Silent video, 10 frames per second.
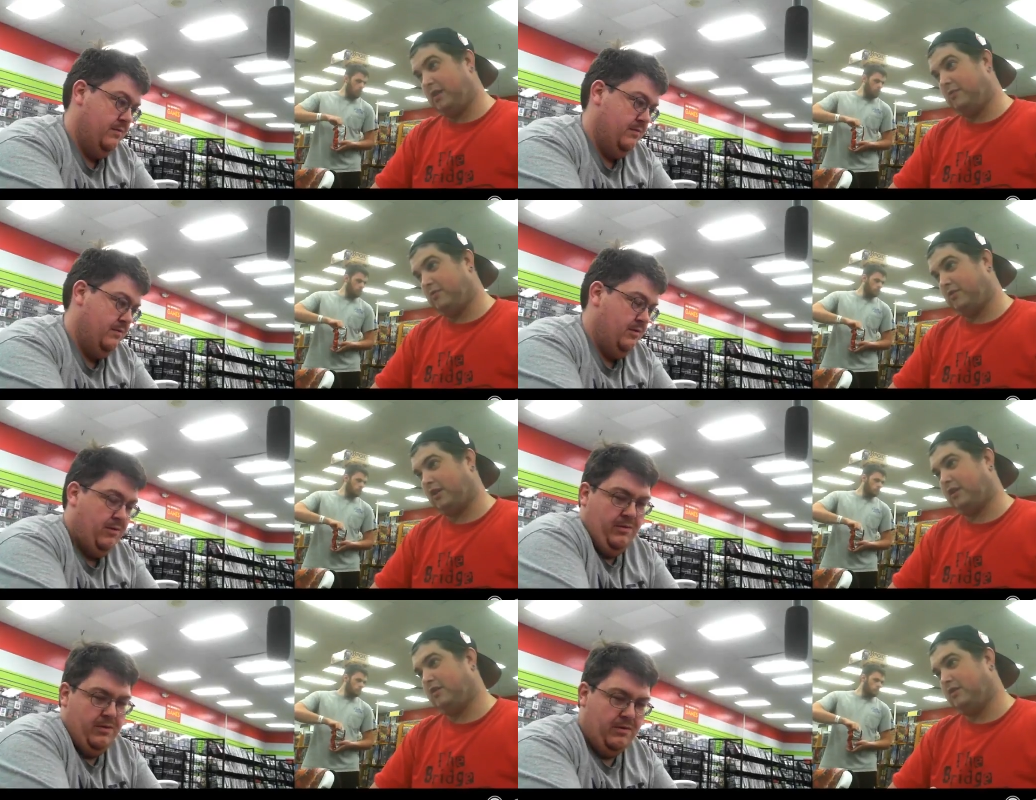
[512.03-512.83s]
Speaker 1: eight for
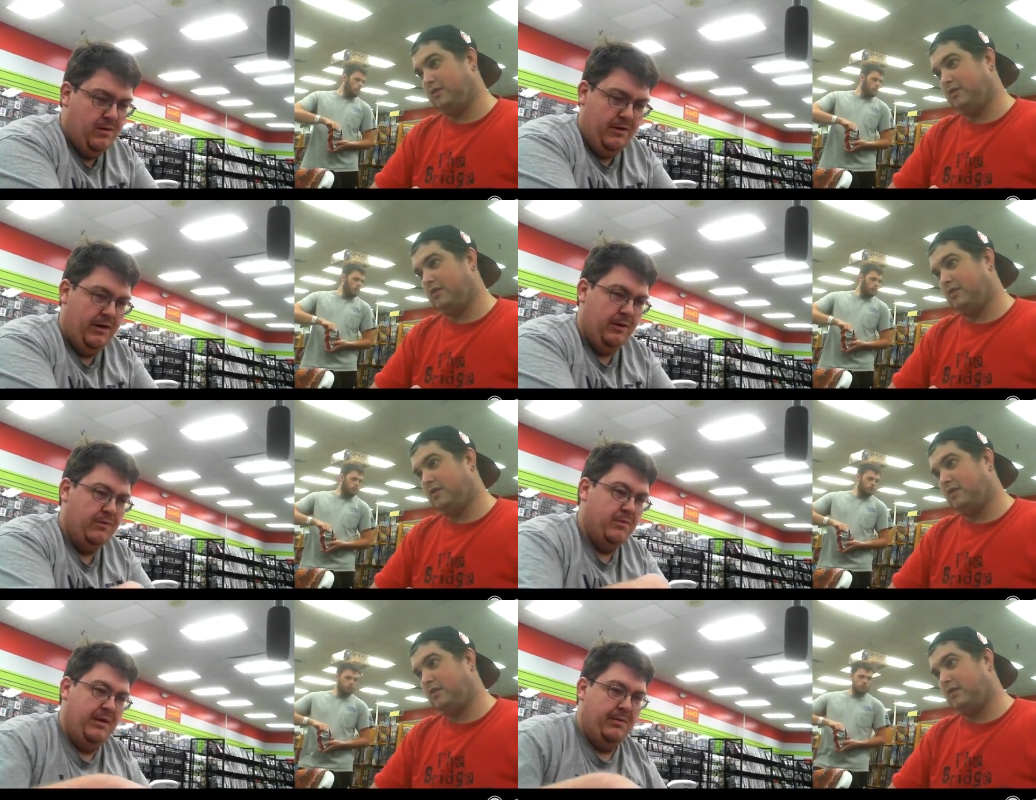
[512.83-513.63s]
second. Oh, all right, I want
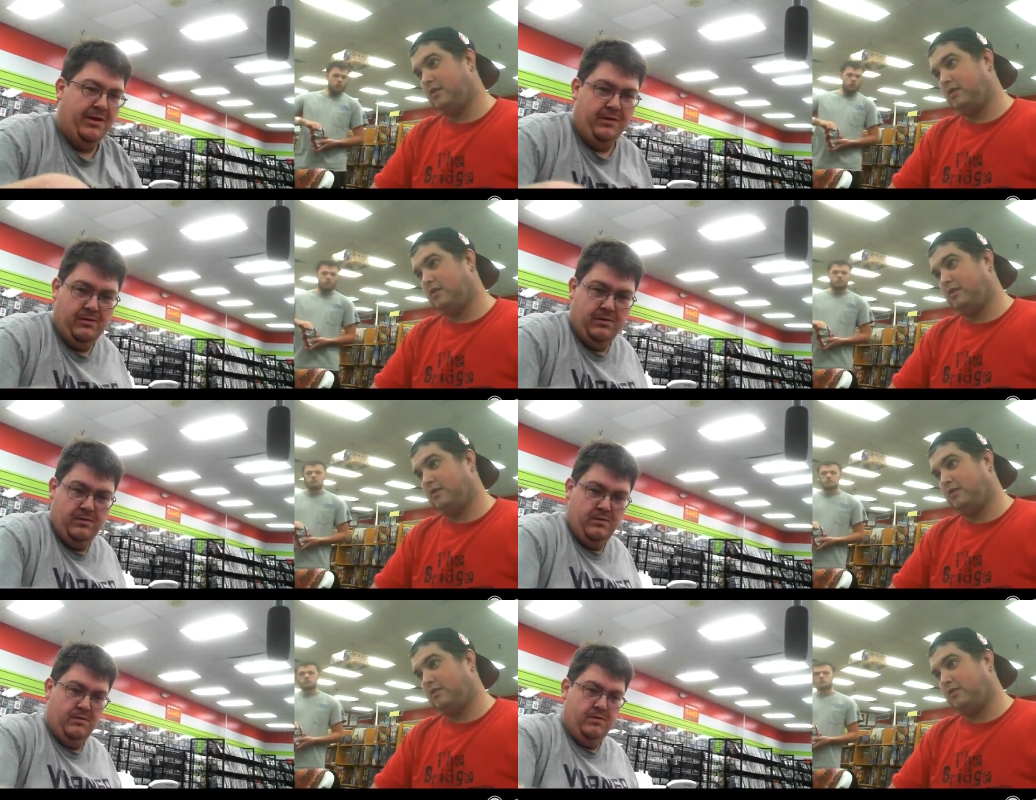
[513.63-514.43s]
the playmat.
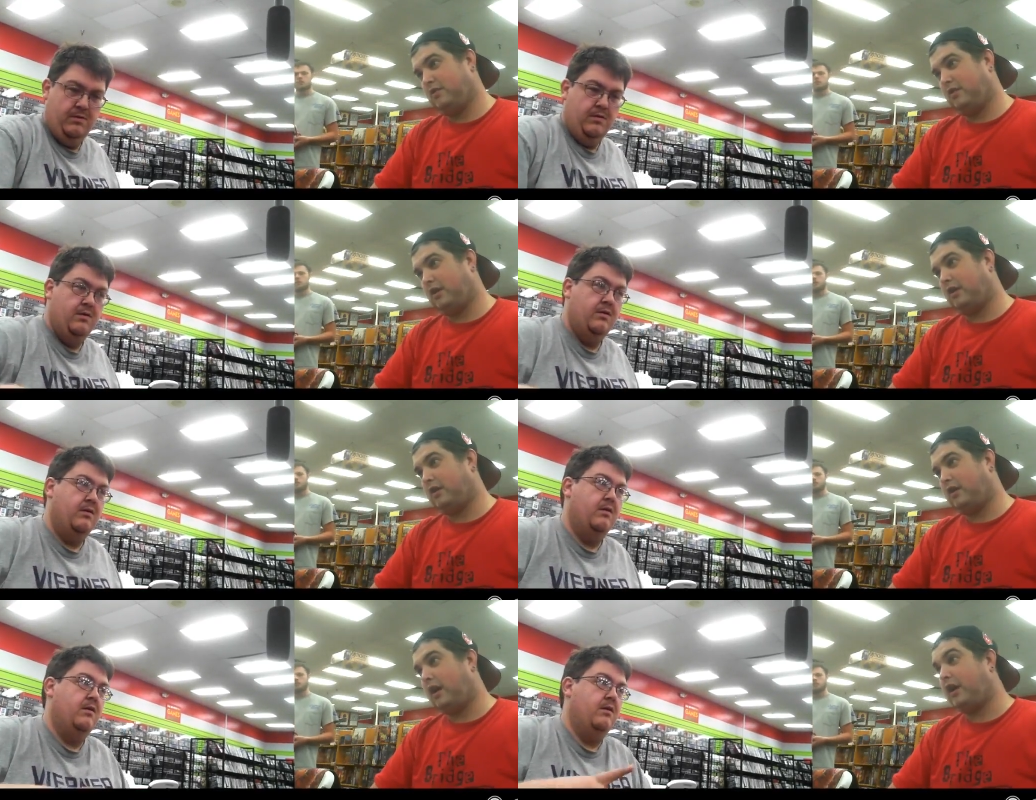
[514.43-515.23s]
I
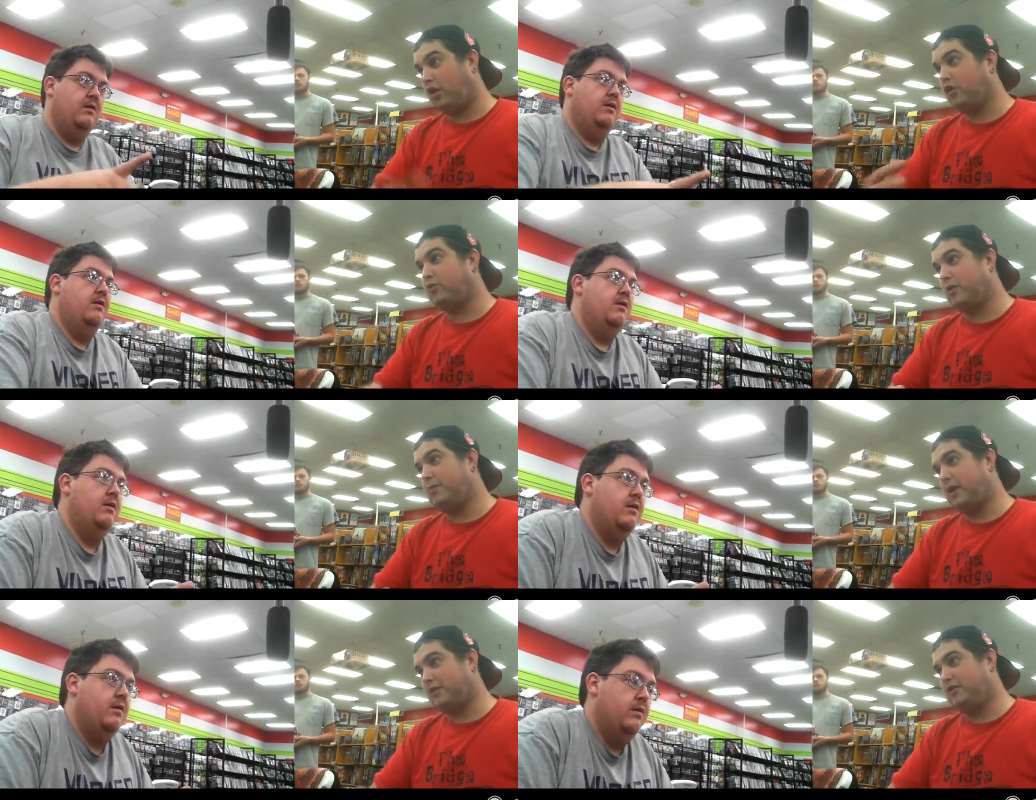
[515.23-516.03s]
I get all twenty
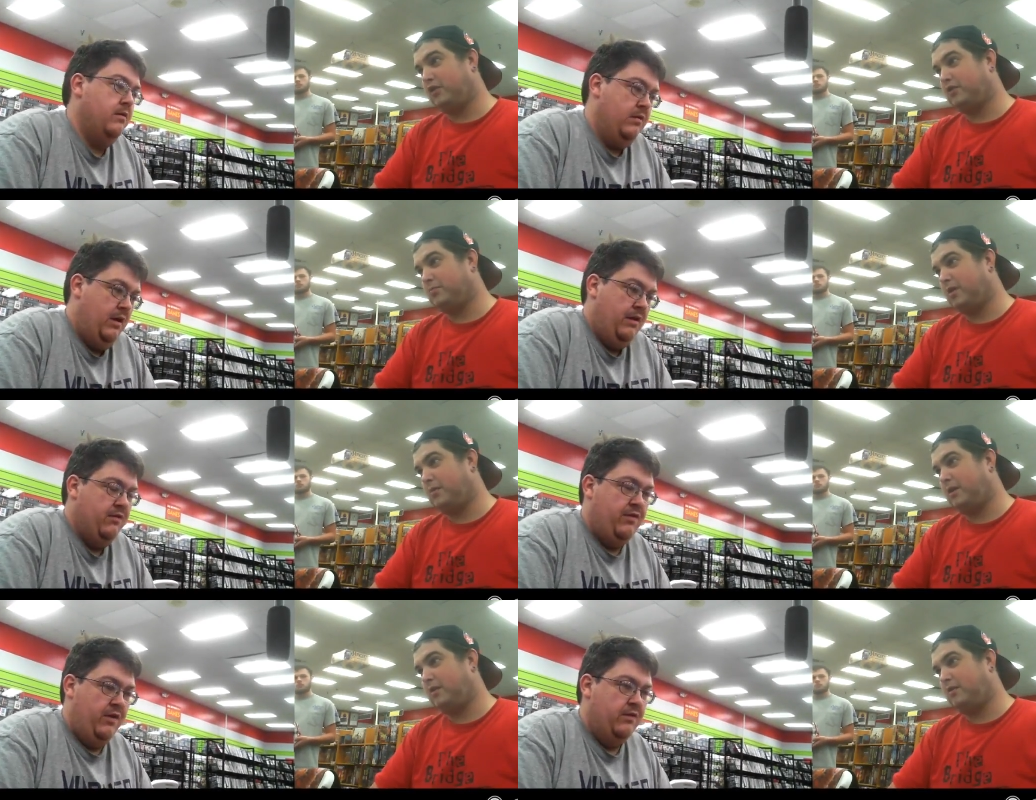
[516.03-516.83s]
packs, and you get the yeah, playmat.
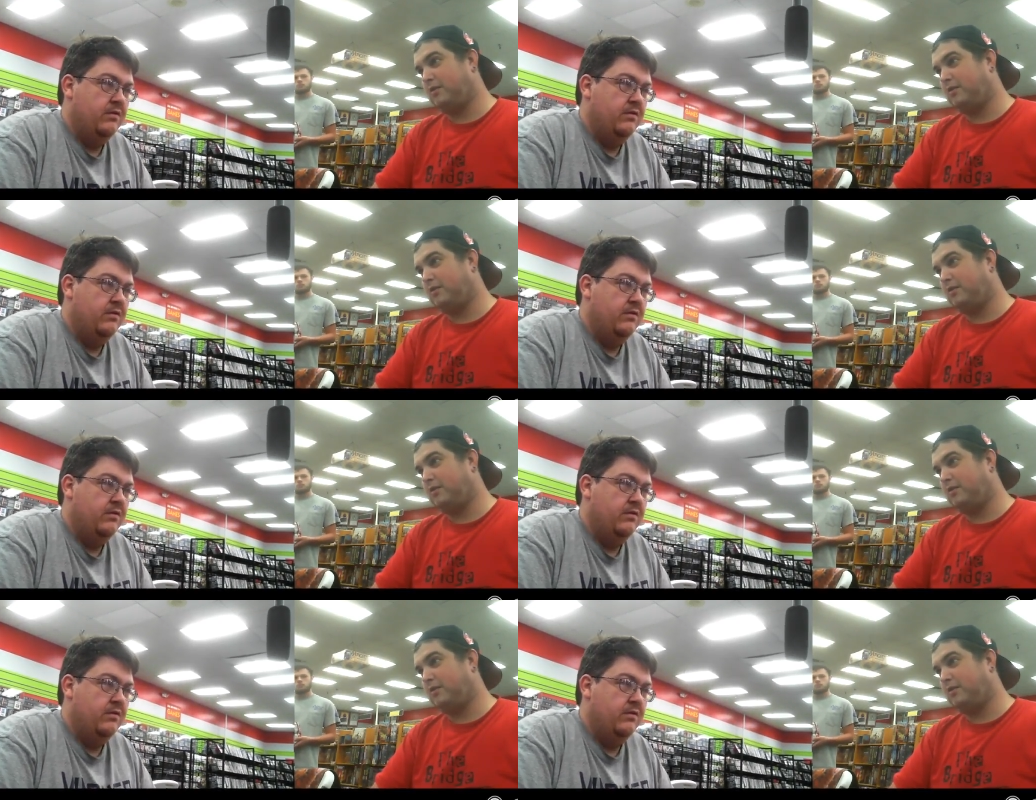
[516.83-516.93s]
That's fine.